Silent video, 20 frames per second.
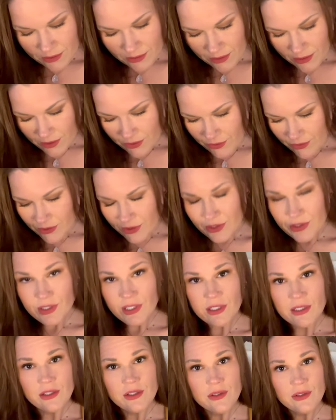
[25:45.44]
And you're
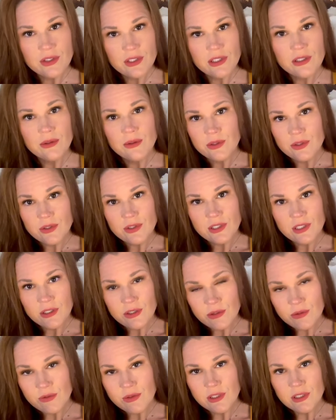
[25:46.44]
understanding, you say you understand
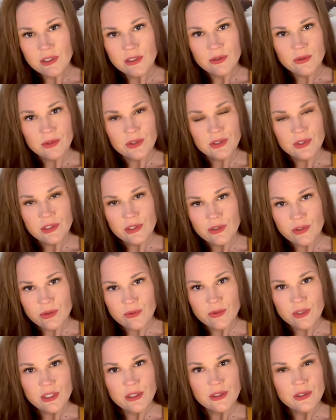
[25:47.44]
their feeling, you understand your
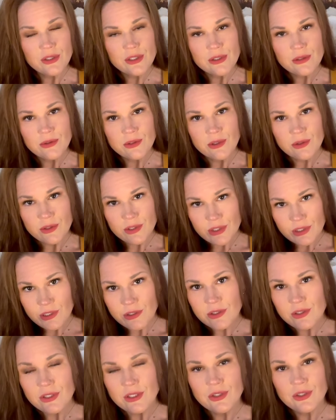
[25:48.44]
feelings, you
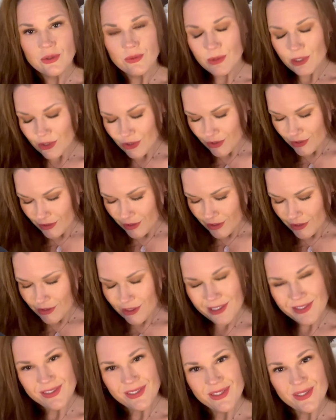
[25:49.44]
understand the situation. Again,
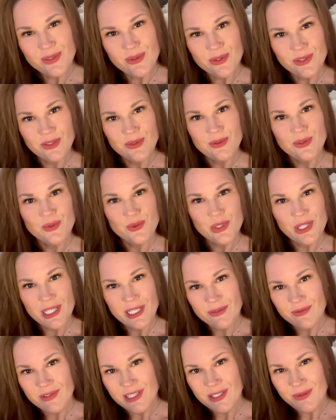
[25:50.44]
Ace of Swords, once we
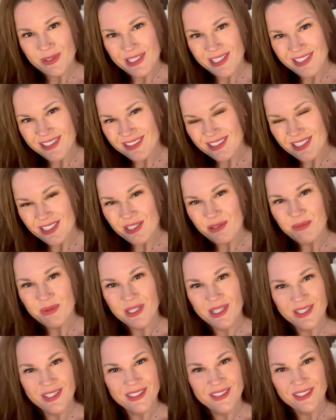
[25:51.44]
have that, we can't take it
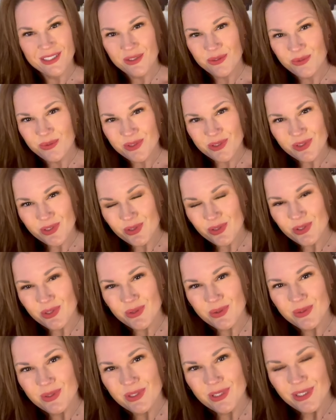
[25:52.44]
back, and I don't want
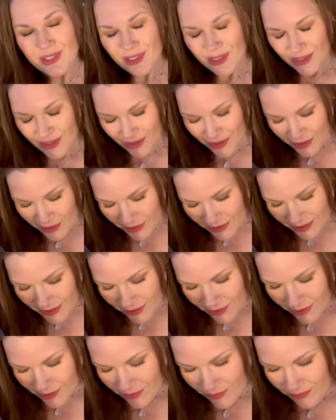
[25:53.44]
to.
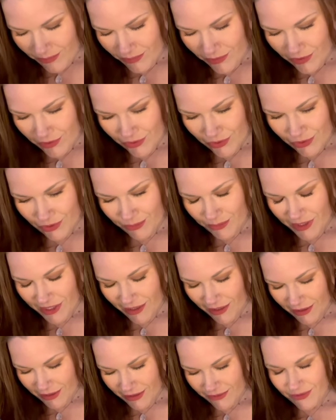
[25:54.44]
You're showing me
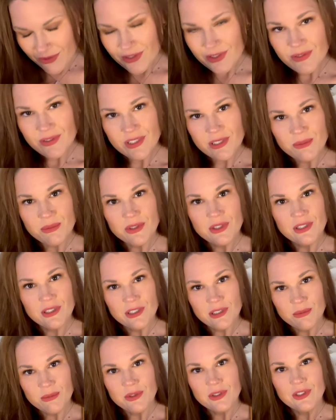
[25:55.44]
high levels of sympathy
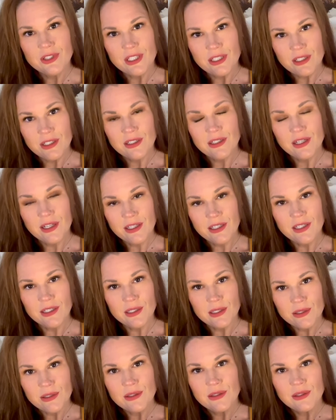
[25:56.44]
and empathy, and I get
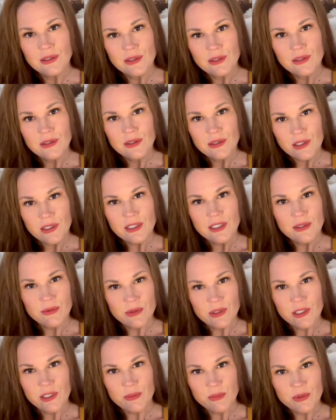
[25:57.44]
it. I get
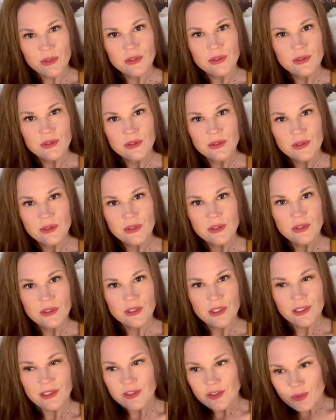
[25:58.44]
what happened.
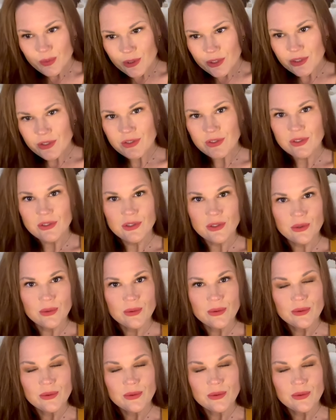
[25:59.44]
I experienced it too.